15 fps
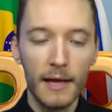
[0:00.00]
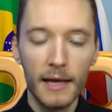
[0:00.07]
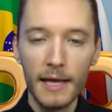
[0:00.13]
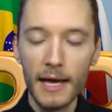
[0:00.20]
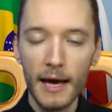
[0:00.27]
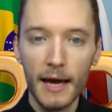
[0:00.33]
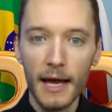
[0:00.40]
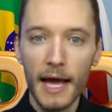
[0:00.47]

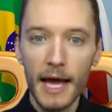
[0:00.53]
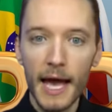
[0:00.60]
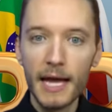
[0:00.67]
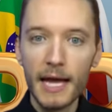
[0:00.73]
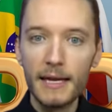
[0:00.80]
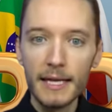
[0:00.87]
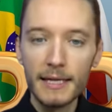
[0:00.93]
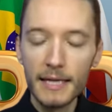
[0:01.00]
Yeah.
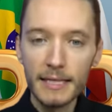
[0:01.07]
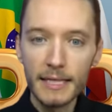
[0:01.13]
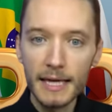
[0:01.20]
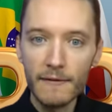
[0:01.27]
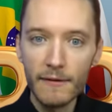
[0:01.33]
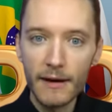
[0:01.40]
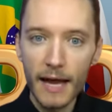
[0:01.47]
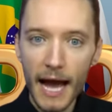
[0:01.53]
It doesn't
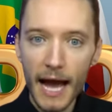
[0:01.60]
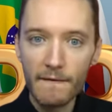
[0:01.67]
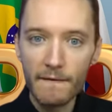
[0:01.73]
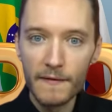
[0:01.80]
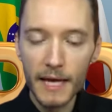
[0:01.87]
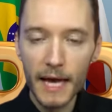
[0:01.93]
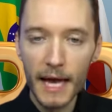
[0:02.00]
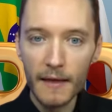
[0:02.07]
even
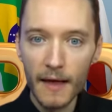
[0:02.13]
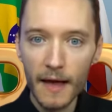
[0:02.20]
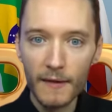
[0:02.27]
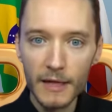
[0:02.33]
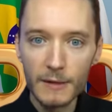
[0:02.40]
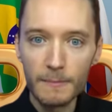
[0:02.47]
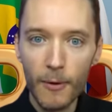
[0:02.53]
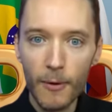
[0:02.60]
have, at
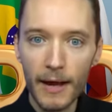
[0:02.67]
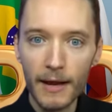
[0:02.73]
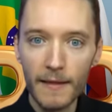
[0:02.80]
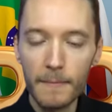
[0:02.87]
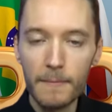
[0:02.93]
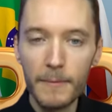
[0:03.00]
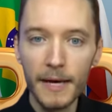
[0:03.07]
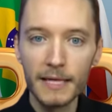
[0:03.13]
this
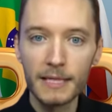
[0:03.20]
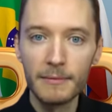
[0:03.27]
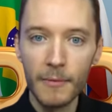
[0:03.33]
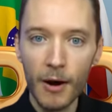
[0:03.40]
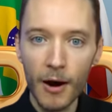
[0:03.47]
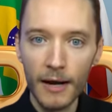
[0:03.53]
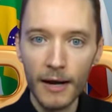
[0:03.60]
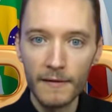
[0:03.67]
point, the biggest
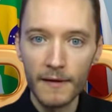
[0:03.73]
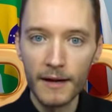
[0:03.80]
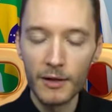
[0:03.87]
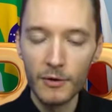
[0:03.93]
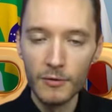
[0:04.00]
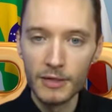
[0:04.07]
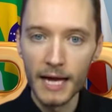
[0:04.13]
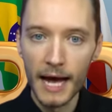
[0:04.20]
market that it
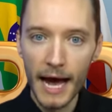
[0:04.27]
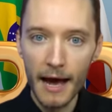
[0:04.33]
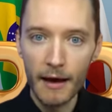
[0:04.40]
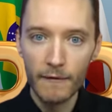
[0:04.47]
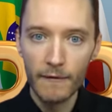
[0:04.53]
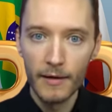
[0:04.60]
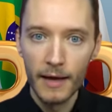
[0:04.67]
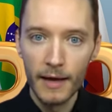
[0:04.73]
used to
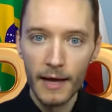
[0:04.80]
have.